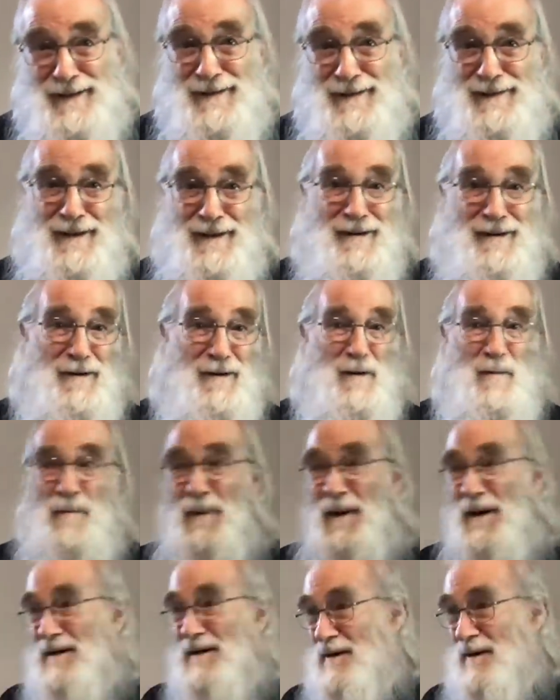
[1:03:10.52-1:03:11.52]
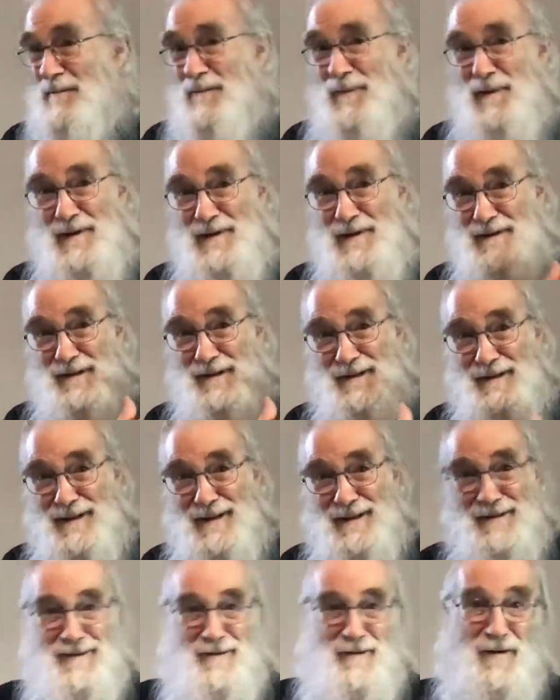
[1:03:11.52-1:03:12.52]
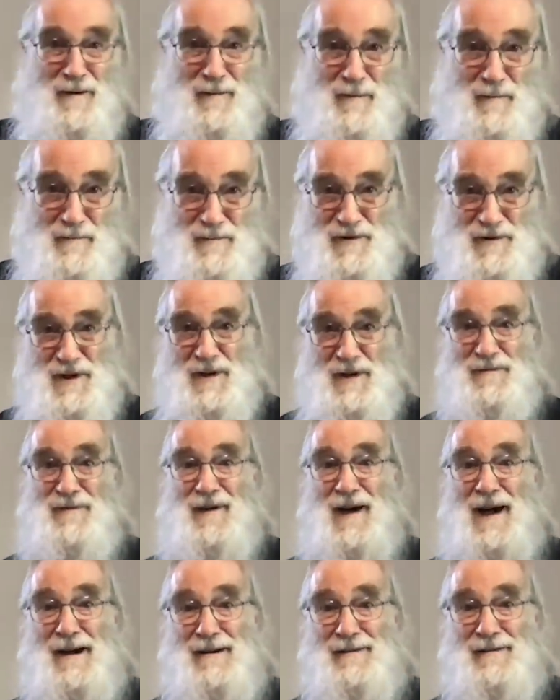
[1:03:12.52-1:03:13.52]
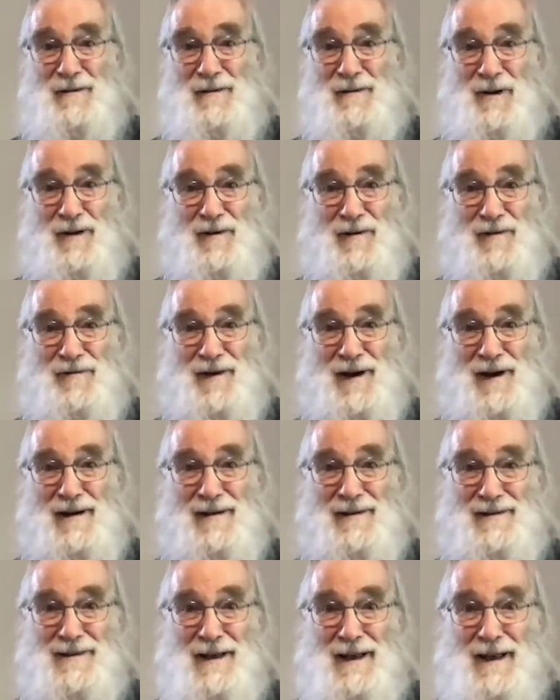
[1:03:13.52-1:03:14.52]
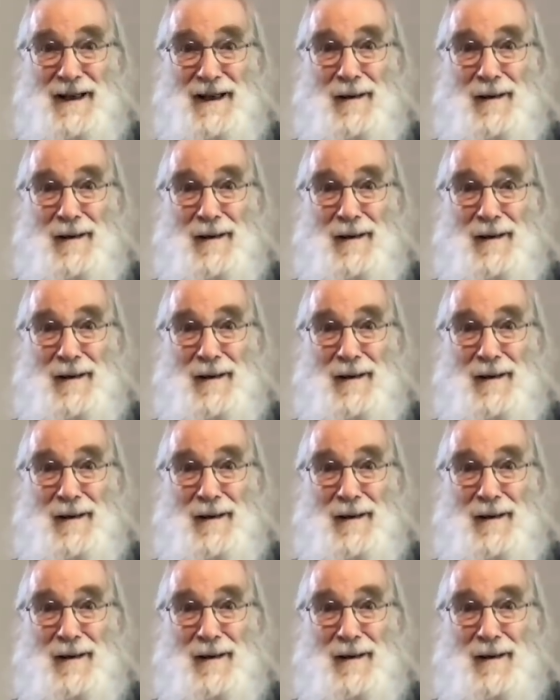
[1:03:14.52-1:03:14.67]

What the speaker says: They couldn't possibly delete or set fire to all the files.